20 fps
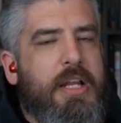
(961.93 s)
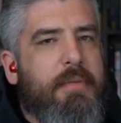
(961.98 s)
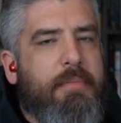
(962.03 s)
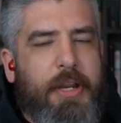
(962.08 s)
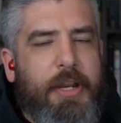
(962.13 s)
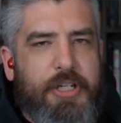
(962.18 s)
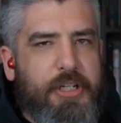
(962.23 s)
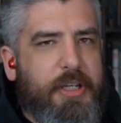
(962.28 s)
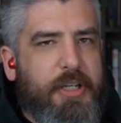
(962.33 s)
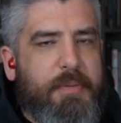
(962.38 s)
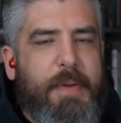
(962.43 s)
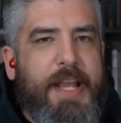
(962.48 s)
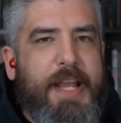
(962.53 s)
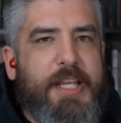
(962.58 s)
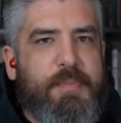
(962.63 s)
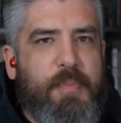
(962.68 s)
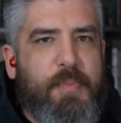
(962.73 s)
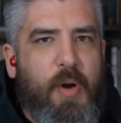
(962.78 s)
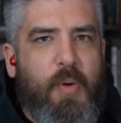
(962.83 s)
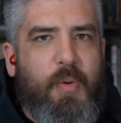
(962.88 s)
Major League
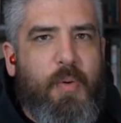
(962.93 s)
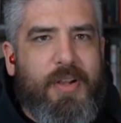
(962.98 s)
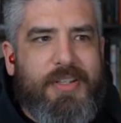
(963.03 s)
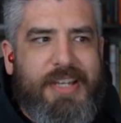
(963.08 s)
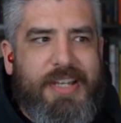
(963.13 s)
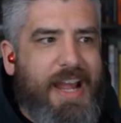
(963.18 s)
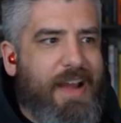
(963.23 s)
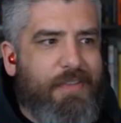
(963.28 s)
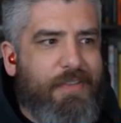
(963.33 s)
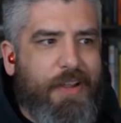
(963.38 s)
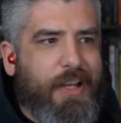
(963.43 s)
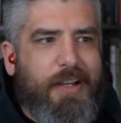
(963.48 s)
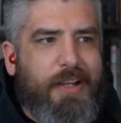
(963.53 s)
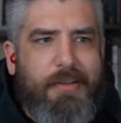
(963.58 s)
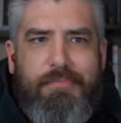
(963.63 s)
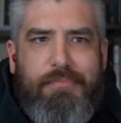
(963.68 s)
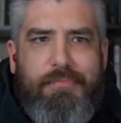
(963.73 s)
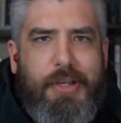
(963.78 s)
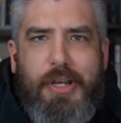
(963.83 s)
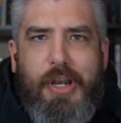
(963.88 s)
Baseball wants to have like
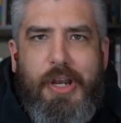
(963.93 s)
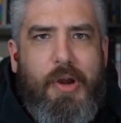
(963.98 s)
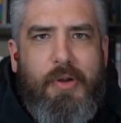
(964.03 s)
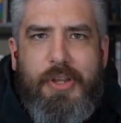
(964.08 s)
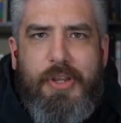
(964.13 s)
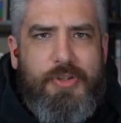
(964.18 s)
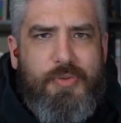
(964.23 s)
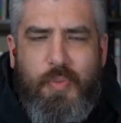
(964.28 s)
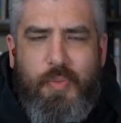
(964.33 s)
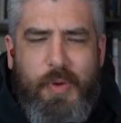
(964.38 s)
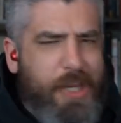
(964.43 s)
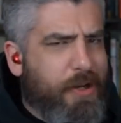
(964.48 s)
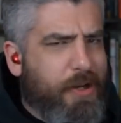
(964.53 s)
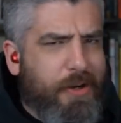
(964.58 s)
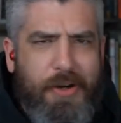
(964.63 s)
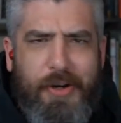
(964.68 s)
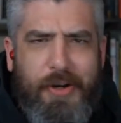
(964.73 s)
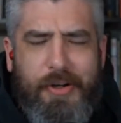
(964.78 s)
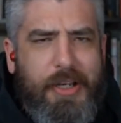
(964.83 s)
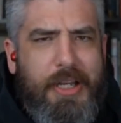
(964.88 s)
you know this
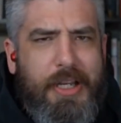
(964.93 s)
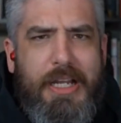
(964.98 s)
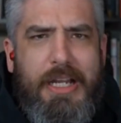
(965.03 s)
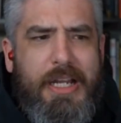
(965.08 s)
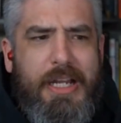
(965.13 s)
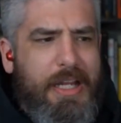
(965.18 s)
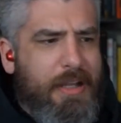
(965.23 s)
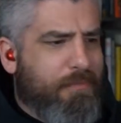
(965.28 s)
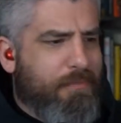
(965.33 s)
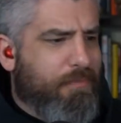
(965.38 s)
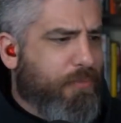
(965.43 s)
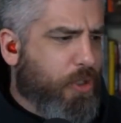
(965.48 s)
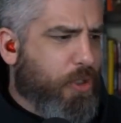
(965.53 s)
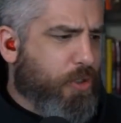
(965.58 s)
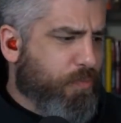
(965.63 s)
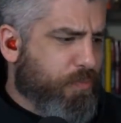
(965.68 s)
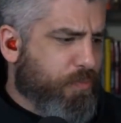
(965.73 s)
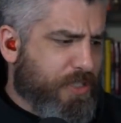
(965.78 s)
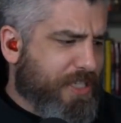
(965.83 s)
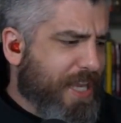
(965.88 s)
weird
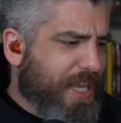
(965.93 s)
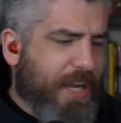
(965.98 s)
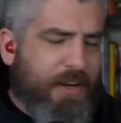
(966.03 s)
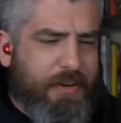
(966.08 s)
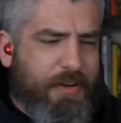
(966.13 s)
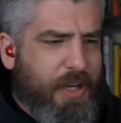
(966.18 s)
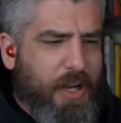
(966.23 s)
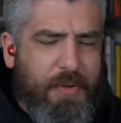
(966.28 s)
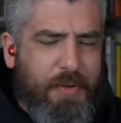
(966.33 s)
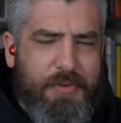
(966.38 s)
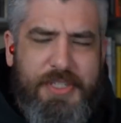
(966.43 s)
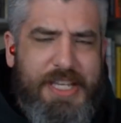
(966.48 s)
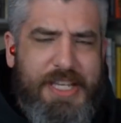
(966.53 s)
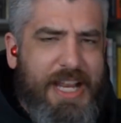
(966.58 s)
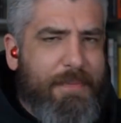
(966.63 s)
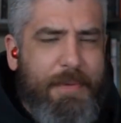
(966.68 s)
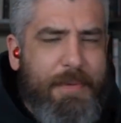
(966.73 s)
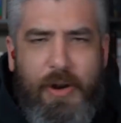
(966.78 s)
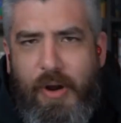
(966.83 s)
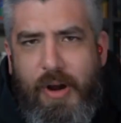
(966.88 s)
seg, you know,
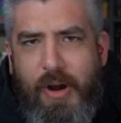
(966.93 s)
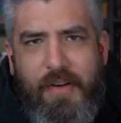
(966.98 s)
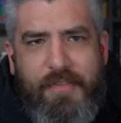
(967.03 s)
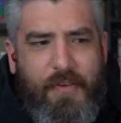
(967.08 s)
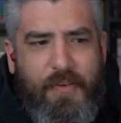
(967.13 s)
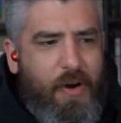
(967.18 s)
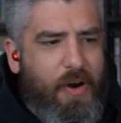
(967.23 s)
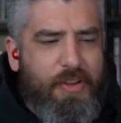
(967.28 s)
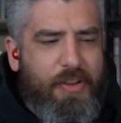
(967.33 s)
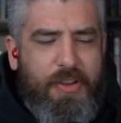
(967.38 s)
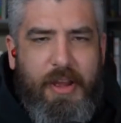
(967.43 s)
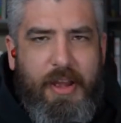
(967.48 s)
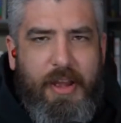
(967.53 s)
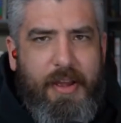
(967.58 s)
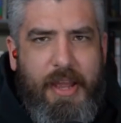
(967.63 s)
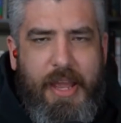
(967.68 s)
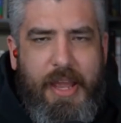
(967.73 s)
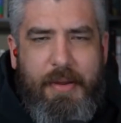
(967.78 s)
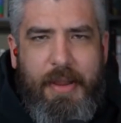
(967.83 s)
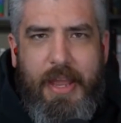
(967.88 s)
segment off all
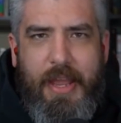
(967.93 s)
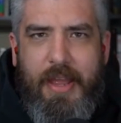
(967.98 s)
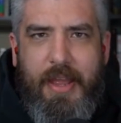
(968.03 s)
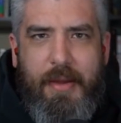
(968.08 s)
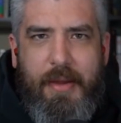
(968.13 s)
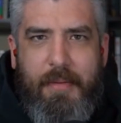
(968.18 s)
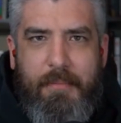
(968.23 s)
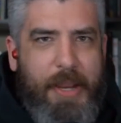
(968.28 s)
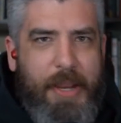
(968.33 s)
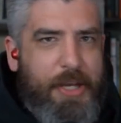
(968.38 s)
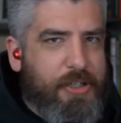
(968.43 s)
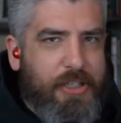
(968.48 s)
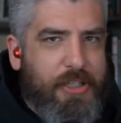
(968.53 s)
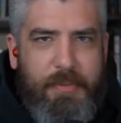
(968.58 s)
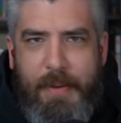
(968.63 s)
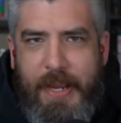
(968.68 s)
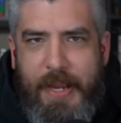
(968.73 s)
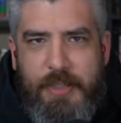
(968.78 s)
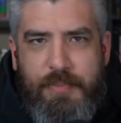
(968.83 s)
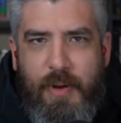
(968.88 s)
the uh, uh, Major
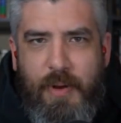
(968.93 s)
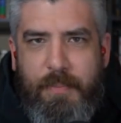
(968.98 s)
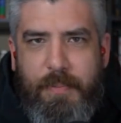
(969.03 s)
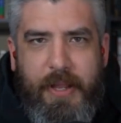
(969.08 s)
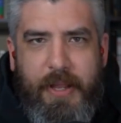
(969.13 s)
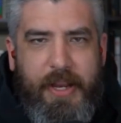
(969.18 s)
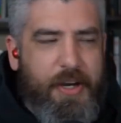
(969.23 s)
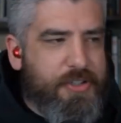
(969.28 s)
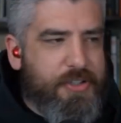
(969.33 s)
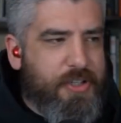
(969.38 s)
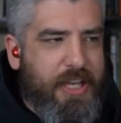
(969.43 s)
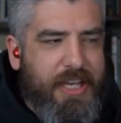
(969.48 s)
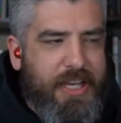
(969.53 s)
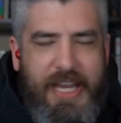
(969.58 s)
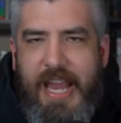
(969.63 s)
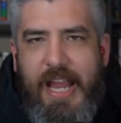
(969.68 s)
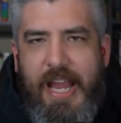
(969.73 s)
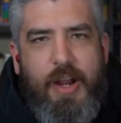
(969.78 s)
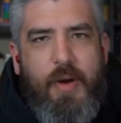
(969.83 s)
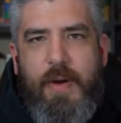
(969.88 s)
League Baseball players so they
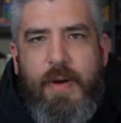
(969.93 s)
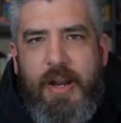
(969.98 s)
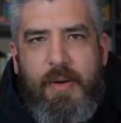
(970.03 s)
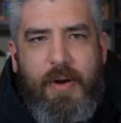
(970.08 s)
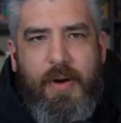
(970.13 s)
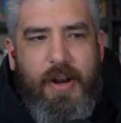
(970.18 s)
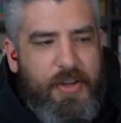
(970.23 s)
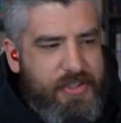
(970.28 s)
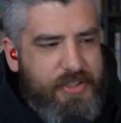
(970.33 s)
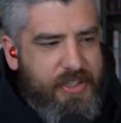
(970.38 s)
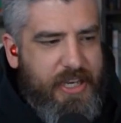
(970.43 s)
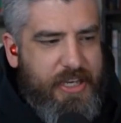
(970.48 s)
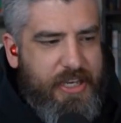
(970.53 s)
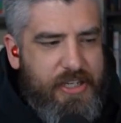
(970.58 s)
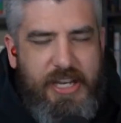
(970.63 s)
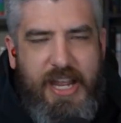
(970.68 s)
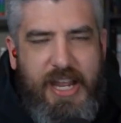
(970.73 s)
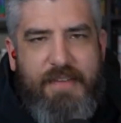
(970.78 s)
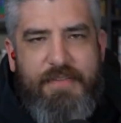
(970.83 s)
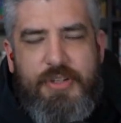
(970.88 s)
can't go anywhere else, and they
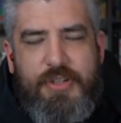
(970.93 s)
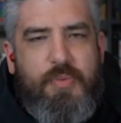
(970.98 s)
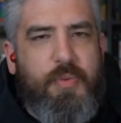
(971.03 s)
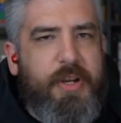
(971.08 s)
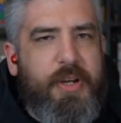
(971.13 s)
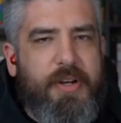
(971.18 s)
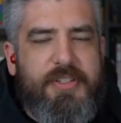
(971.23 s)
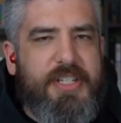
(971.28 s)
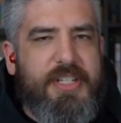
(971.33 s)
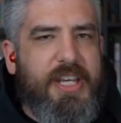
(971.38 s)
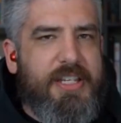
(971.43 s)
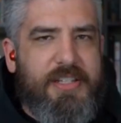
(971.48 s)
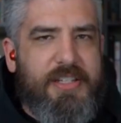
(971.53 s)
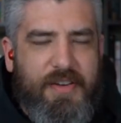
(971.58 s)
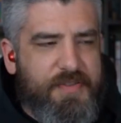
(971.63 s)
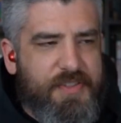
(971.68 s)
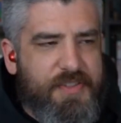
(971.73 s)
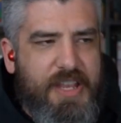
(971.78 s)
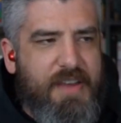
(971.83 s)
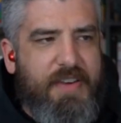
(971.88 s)
just have this weird season
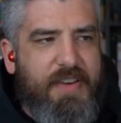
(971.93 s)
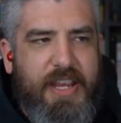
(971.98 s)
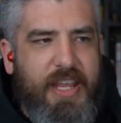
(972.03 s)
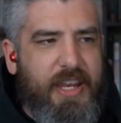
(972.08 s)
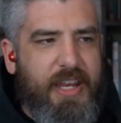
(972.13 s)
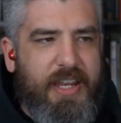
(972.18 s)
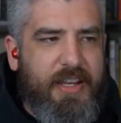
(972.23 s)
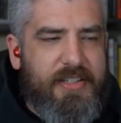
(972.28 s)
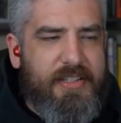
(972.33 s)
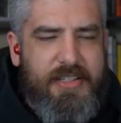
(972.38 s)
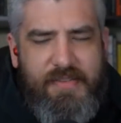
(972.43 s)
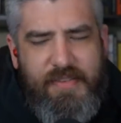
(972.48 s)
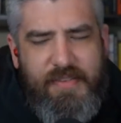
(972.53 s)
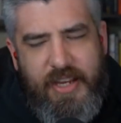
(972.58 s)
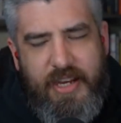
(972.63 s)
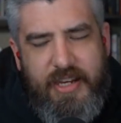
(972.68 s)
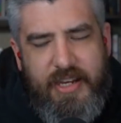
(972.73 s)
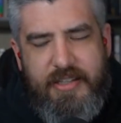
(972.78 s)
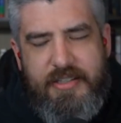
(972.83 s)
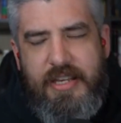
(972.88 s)
of seven innings. Seven
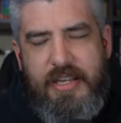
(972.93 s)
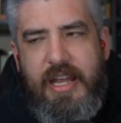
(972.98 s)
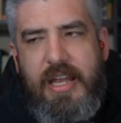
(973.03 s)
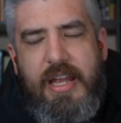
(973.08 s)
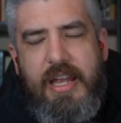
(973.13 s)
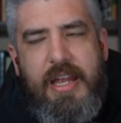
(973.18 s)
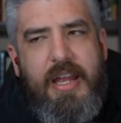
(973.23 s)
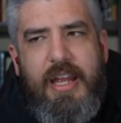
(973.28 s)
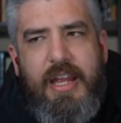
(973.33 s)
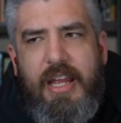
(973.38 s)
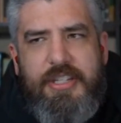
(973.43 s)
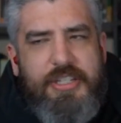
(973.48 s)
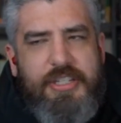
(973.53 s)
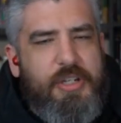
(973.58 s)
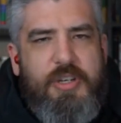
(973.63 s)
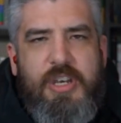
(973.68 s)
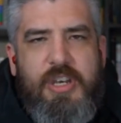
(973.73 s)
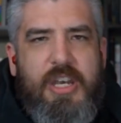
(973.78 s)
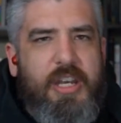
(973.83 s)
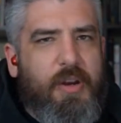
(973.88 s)
innings. It's
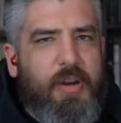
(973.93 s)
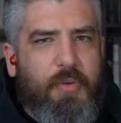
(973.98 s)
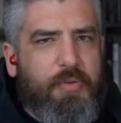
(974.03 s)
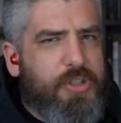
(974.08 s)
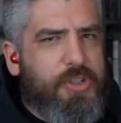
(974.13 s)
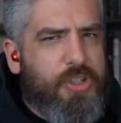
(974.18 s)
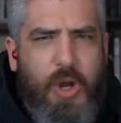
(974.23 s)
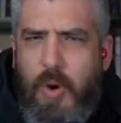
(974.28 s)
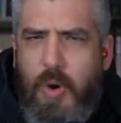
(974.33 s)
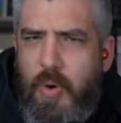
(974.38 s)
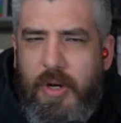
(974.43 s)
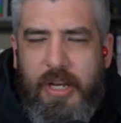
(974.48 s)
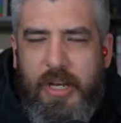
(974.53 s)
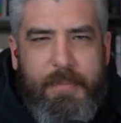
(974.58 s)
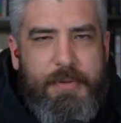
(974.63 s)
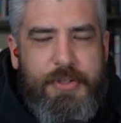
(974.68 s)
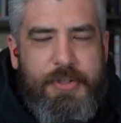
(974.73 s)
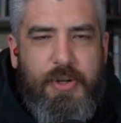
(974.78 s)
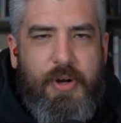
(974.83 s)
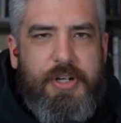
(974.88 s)
just you know totally
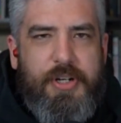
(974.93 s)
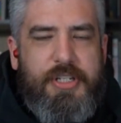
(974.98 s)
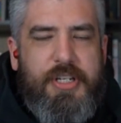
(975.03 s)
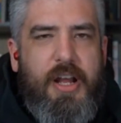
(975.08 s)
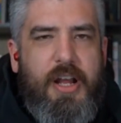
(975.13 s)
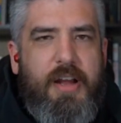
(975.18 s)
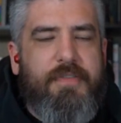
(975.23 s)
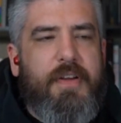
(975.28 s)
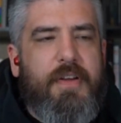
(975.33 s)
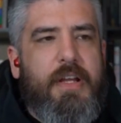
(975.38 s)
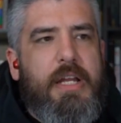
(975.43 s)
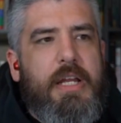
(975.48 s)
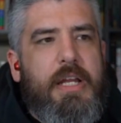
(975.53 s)
bizarre stuff.